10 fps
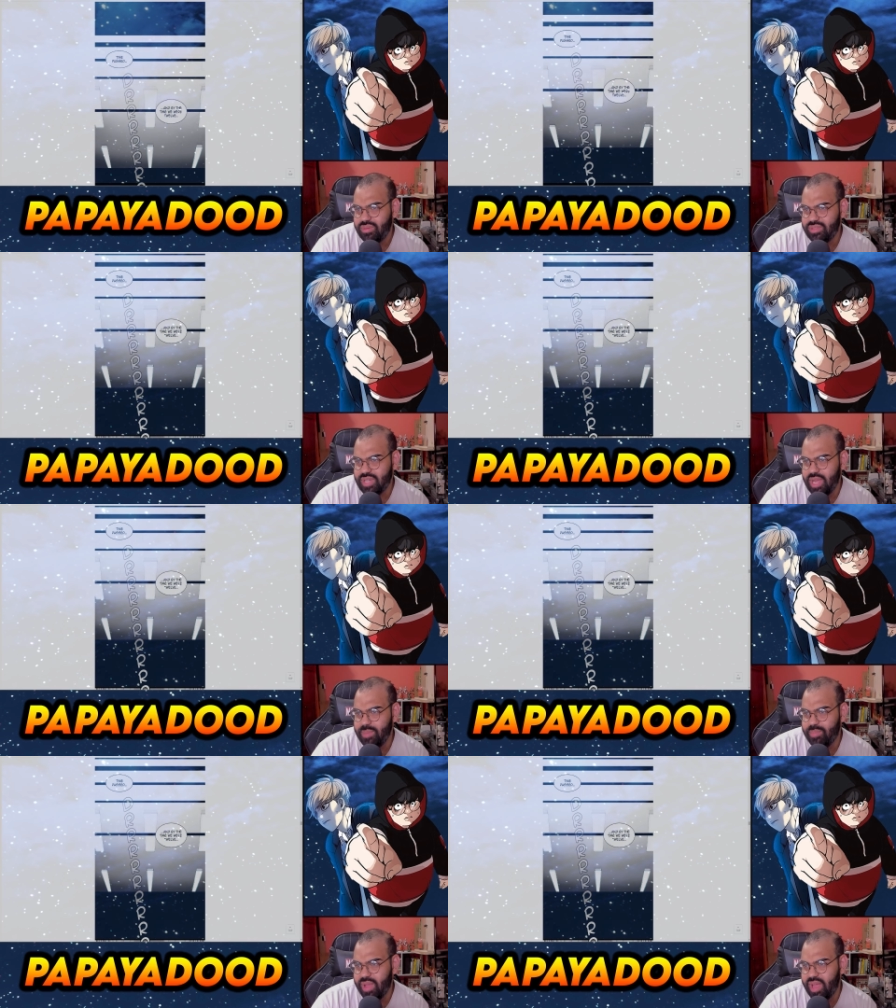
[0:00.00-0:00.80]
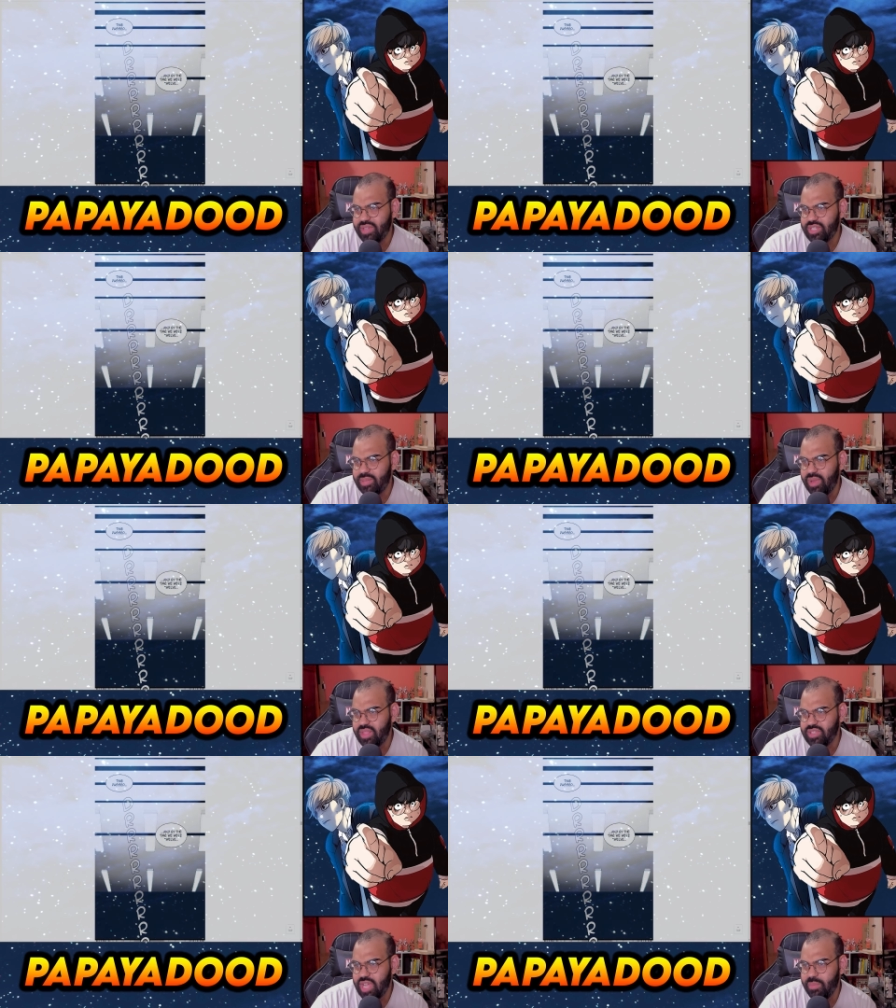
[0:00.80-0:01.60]
Time passed, and by the
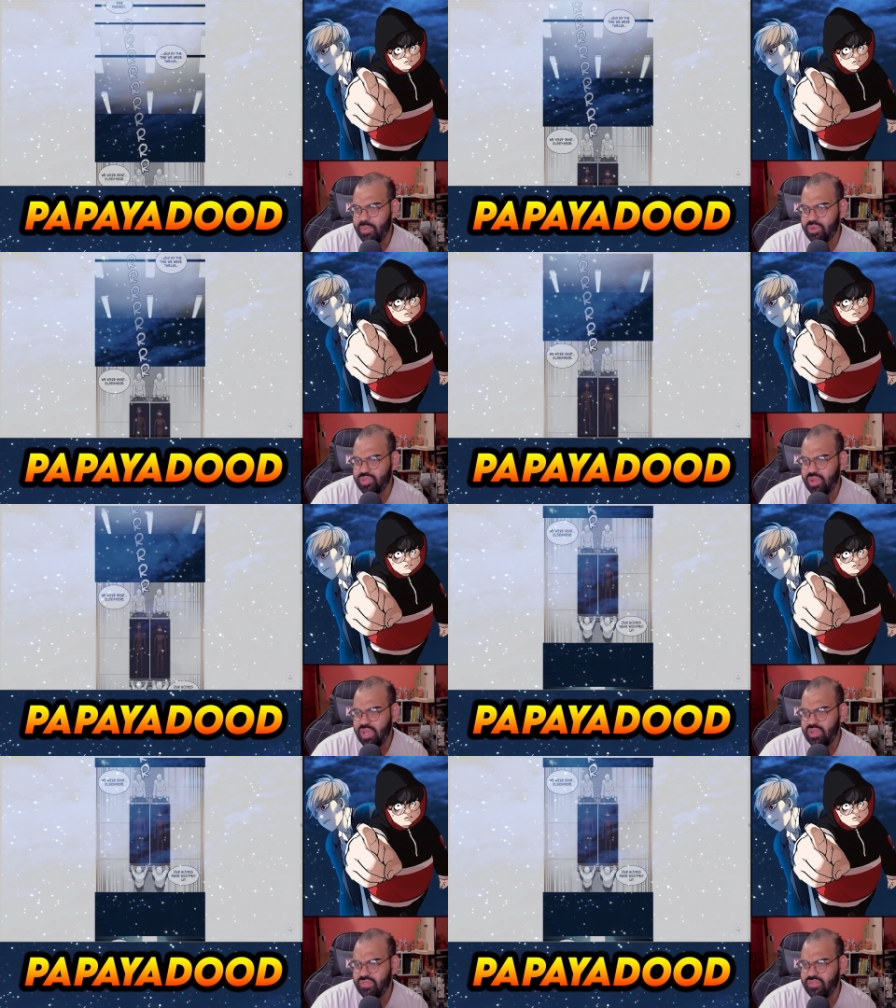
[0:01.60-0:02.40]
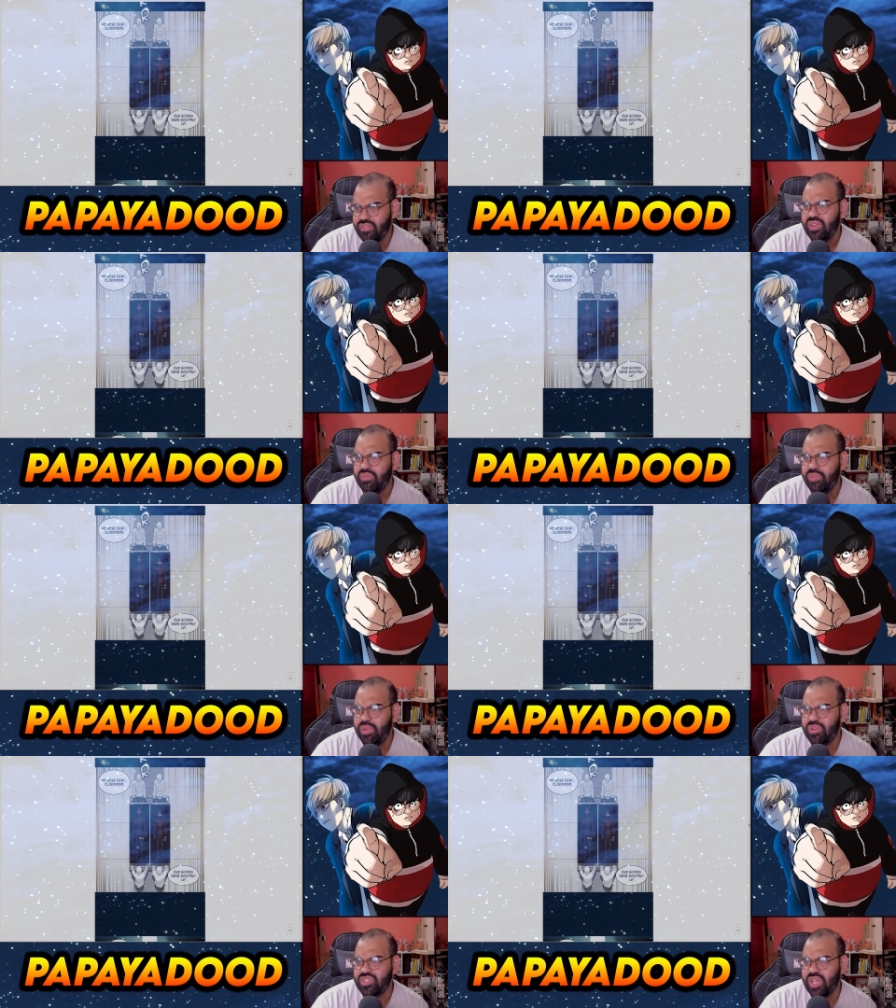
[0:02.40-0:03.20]
time we were twelve, we
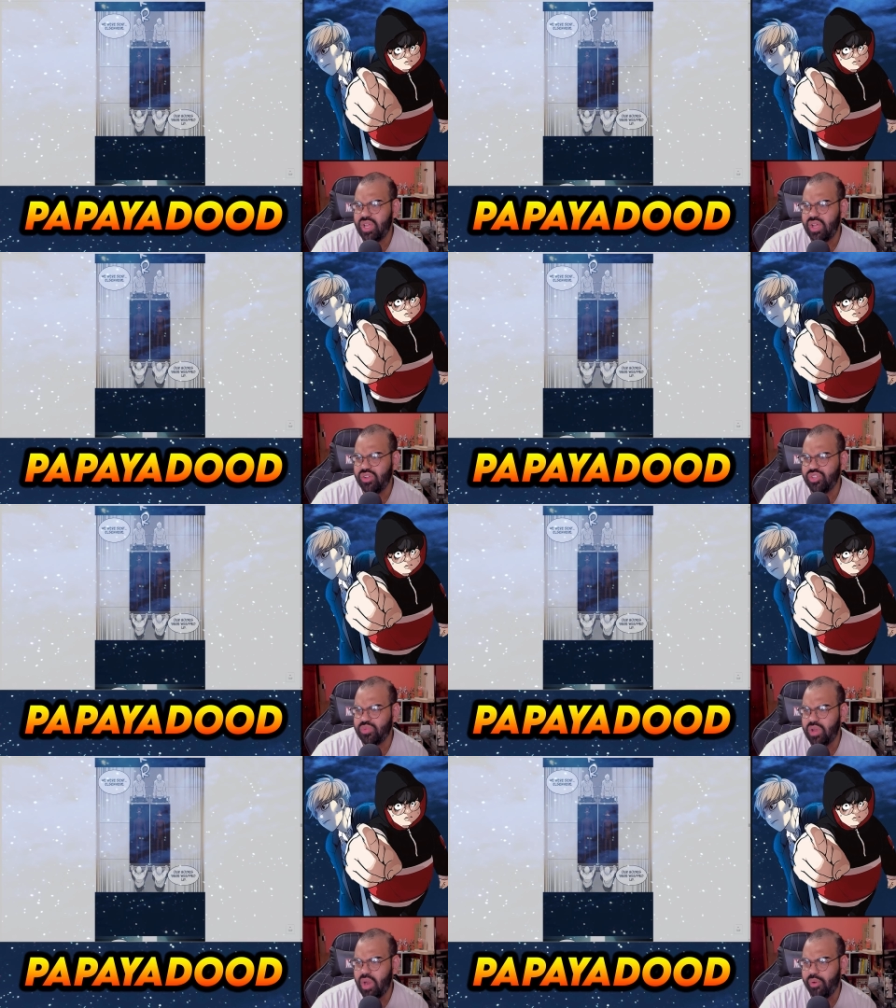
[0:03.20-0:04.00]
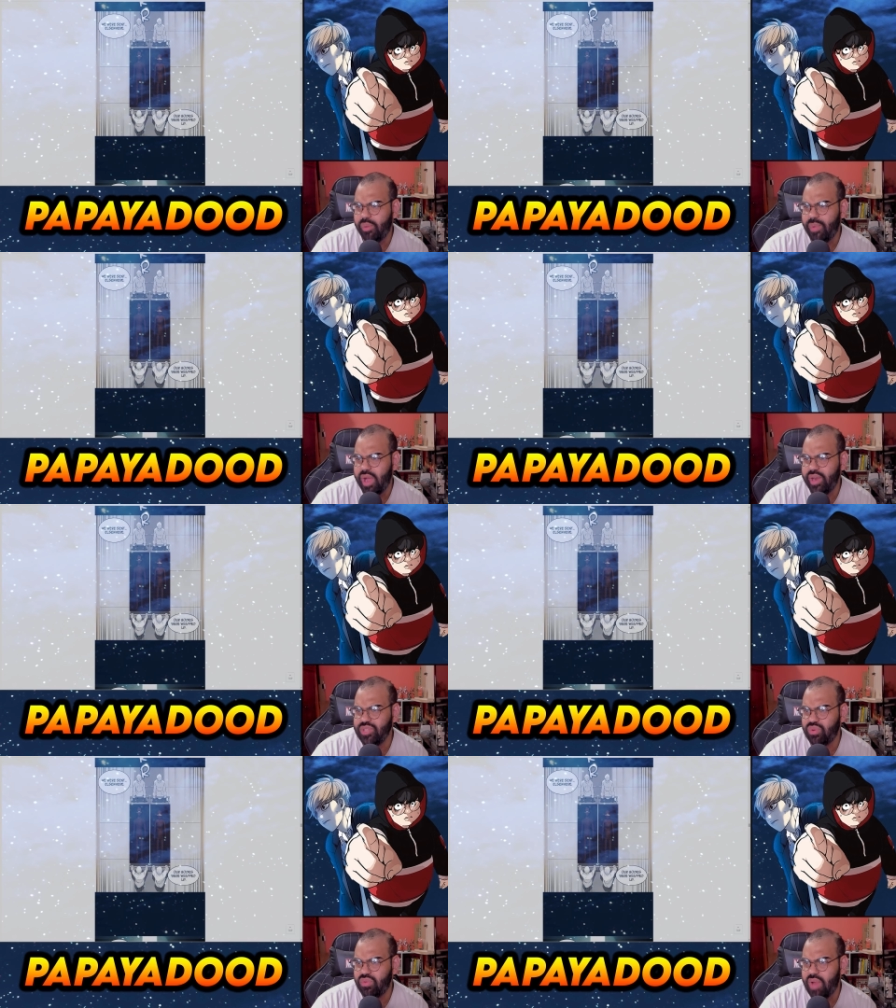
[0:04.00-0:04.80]
were sent elsewhere. Our
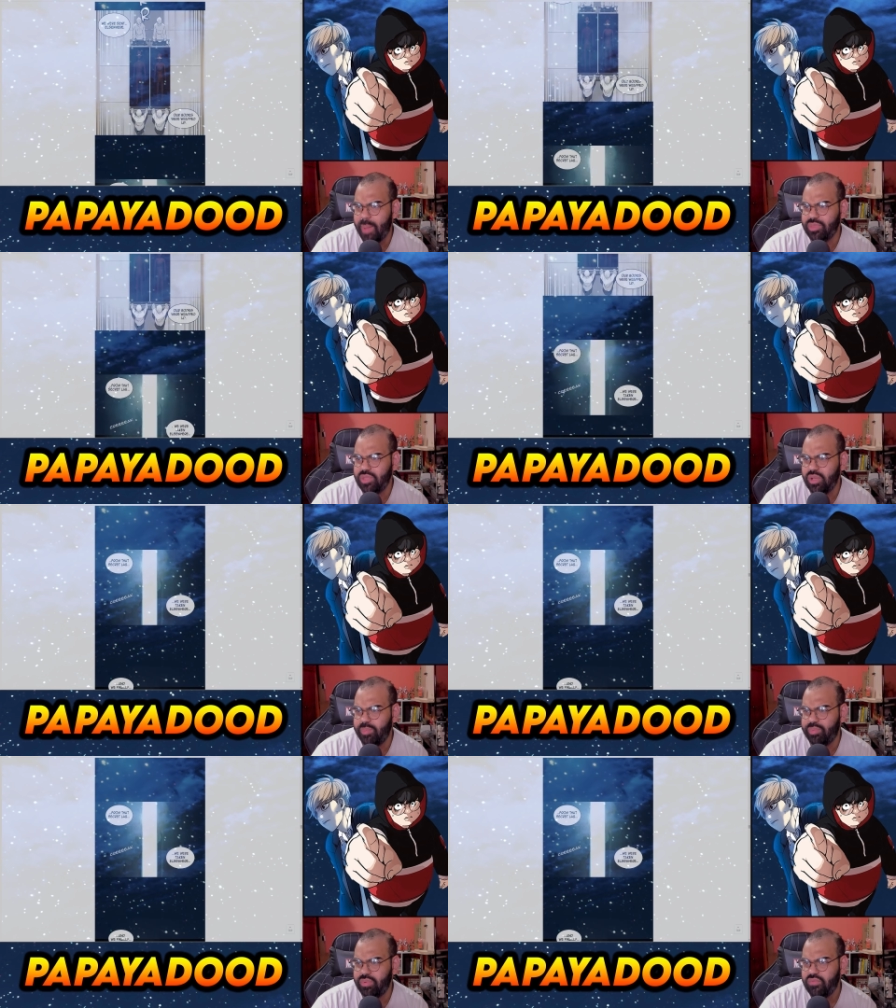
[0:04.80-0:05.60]
bodies were wrapped up.